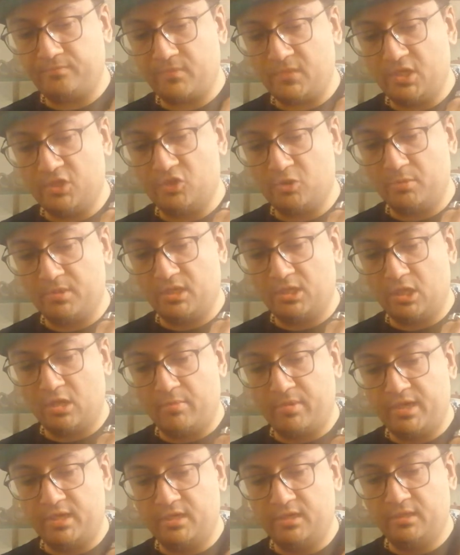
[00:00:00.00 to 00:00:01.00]
it should be a lot
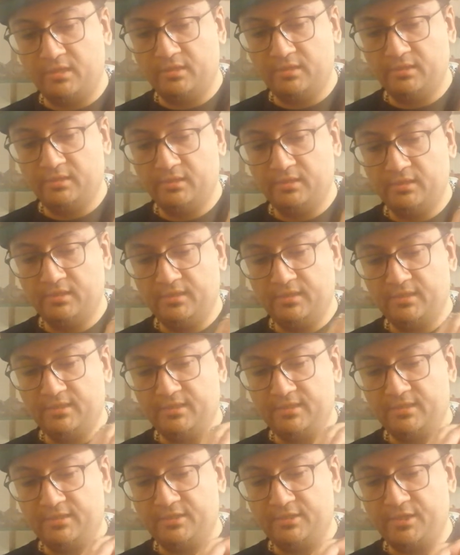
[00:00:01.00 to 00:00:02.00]
better
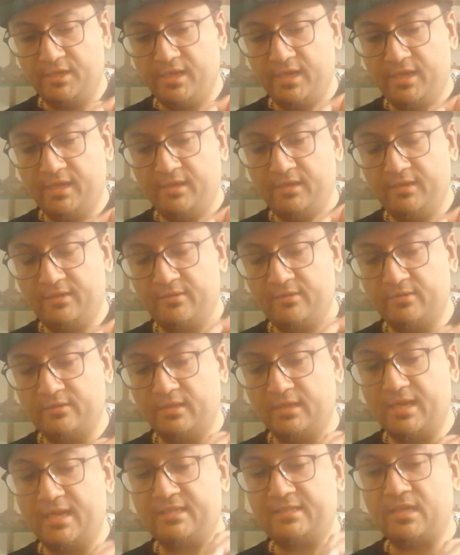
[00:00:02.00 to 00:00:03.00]
today. The
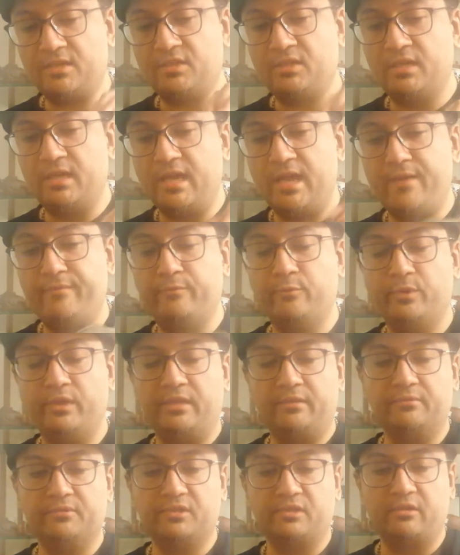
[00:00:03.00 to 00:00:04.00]
last session I had with
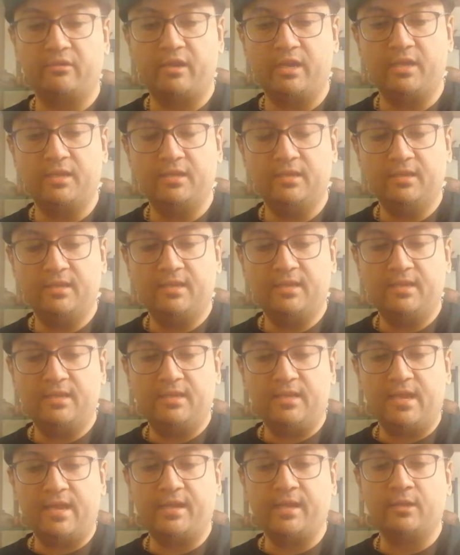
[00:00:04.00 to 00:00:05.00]
it was great.
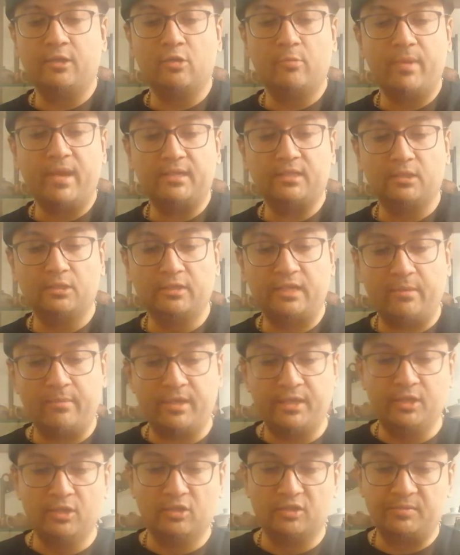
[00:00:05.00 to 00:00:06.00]
I didn't go back to look at my
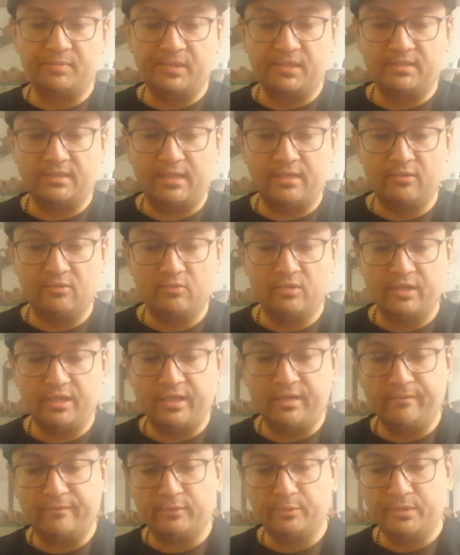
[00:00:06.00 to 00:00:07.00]
notes because I don't want to
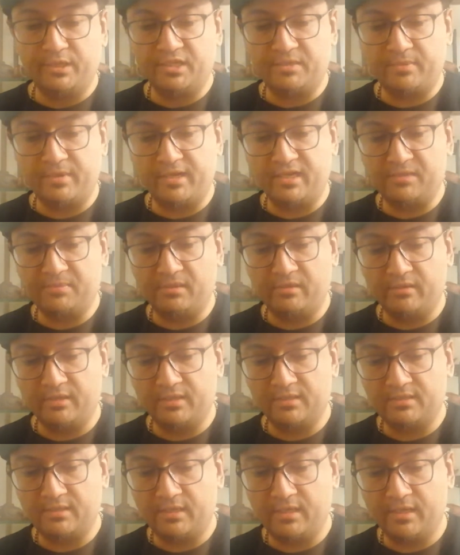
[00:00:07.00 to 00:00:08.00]
influence my
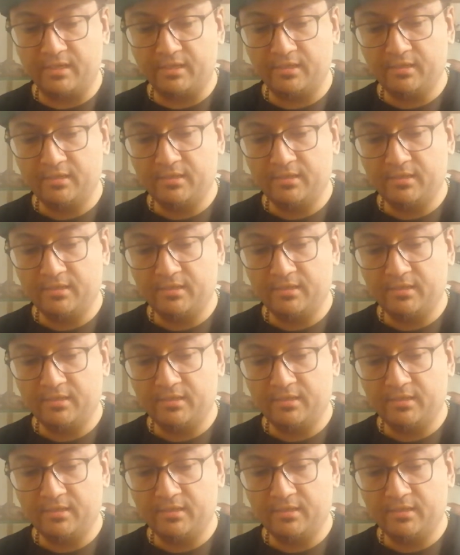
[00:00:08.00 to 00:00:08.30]
experience today.